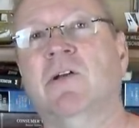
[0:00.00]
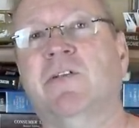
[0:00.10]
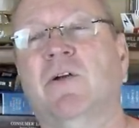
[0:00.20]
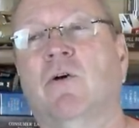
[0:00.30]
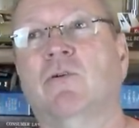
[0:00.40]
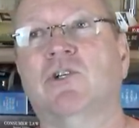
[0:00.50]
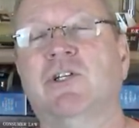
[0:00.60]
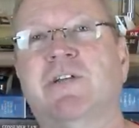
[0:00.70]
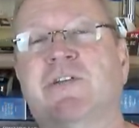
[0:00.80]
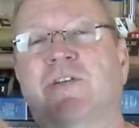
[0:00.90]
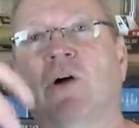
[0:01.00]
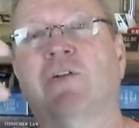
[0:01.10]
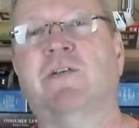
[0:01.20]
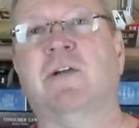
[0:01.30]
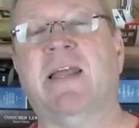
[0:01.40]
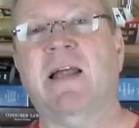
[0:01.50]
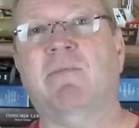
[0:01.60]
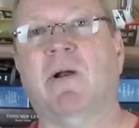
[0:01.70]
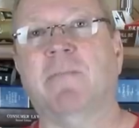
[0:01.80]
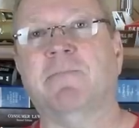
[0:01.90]
So she installs their
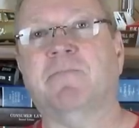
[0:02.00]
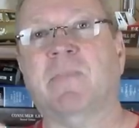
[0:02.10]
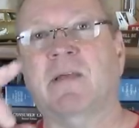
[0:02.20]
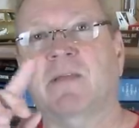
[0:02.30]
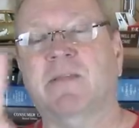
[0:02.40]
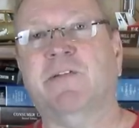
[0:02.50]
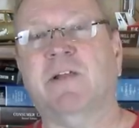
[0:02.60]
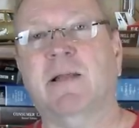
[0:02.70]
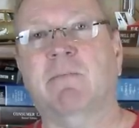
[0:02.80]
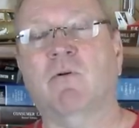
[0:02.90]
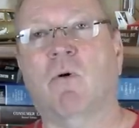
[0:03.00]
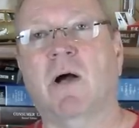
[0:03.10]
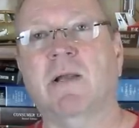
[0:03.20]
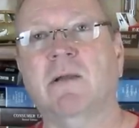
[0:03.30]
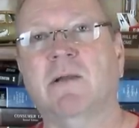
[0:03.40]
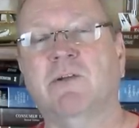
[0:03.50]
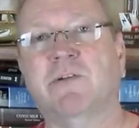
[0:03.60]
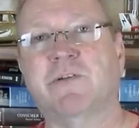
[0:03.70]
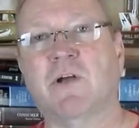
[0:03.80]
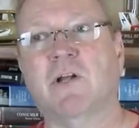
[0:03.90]
camera. They say, number one, you
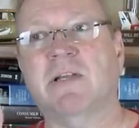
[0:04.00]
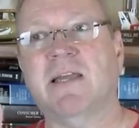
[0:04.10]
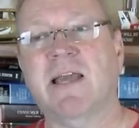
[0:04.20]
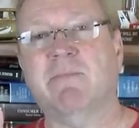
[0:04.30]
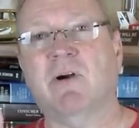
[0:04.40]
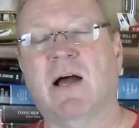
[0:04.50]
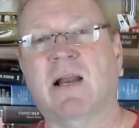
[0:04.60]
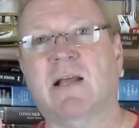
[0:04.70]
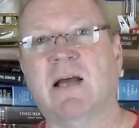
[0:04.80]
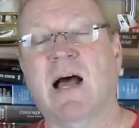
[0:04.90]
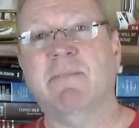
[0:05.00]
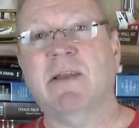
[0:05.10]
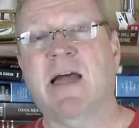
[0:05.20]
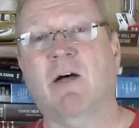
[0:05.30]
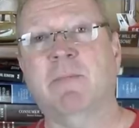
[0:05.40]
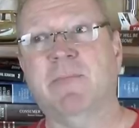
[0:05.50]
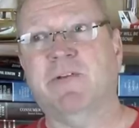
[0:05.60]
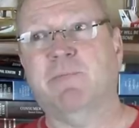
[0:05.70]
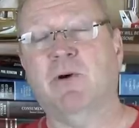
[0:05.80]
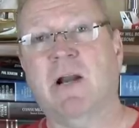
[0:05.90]
installed the camera on a common element
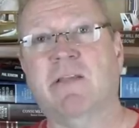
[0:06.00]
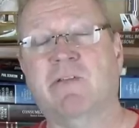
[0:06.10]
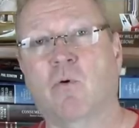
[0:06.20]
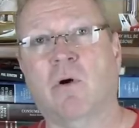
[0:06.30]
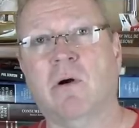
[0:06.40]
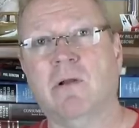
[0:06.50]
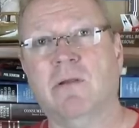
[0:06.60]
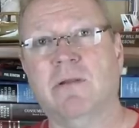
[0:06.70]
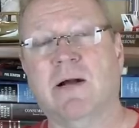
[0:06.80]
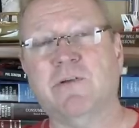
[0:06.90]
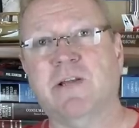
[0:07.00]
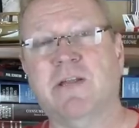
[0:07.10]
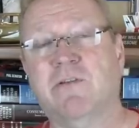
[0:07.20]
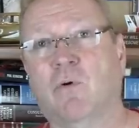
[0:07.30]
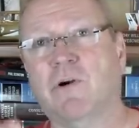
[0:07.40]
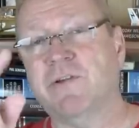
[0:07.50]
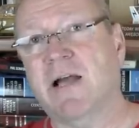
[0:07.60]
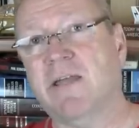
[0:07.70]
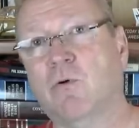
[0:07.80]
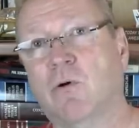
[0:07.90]
because you put it on a door. The outside of the door is
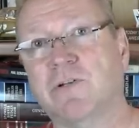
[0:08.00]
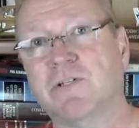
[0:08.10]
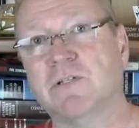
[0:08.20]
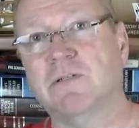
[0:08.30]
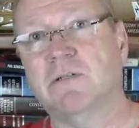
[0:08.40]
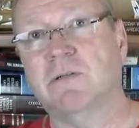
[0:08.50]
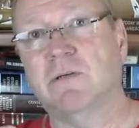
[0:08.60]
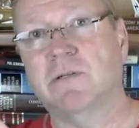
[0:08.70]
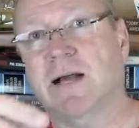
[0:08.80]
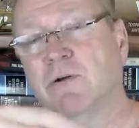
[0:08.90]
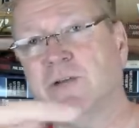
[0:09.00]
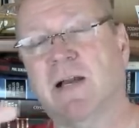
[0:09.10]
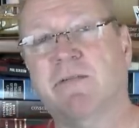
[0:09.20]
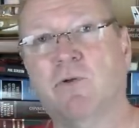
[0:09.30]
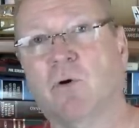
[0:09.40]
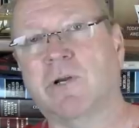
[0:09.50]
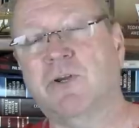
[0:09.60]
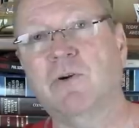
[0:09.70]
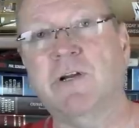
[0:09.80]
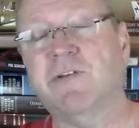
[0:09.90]
not yours, or the outside of your
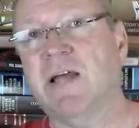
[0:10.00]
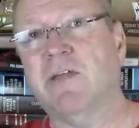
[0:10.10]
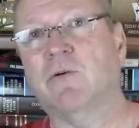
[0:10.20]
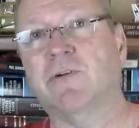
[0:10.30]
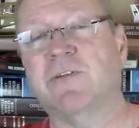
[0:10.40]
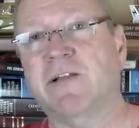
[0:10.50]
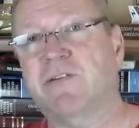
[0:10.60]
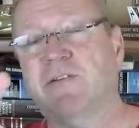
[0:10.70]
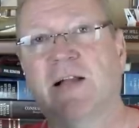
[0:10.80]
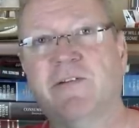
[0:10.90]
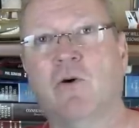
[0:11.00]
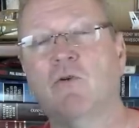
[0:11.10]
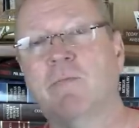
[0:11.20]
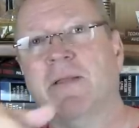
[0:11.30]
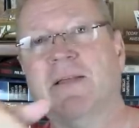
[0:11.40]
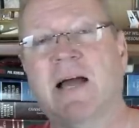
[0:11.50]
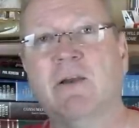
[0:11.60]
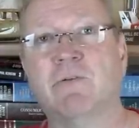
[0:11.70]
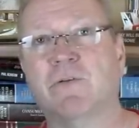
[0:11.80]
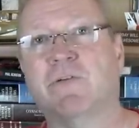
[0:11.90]
unit is not yours. That's owned by the
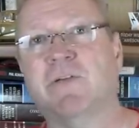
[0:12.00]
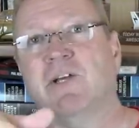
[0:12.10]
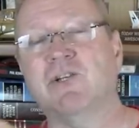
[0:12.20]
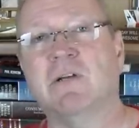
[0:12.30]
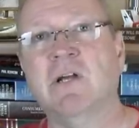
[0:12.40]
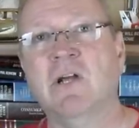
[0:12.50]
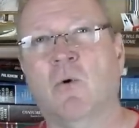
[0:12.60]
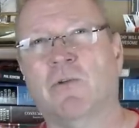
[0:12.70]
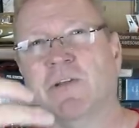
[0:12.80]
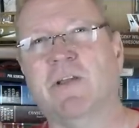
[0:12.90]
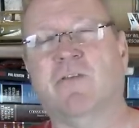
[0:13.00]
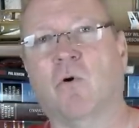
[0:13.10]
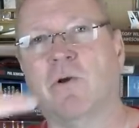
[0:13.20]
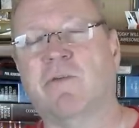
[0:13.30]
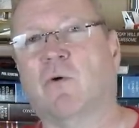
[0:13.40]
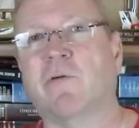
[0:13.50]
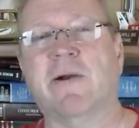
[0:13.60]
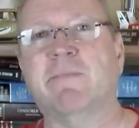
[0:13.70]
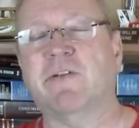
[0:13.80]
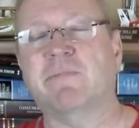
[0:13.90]
condo association. Whether it's on the door or the door
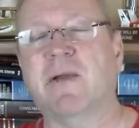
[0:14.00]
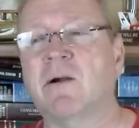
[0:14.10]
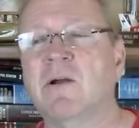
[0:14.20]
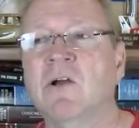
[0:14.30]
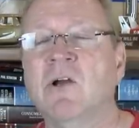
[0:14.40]
frame, it doesn't matter.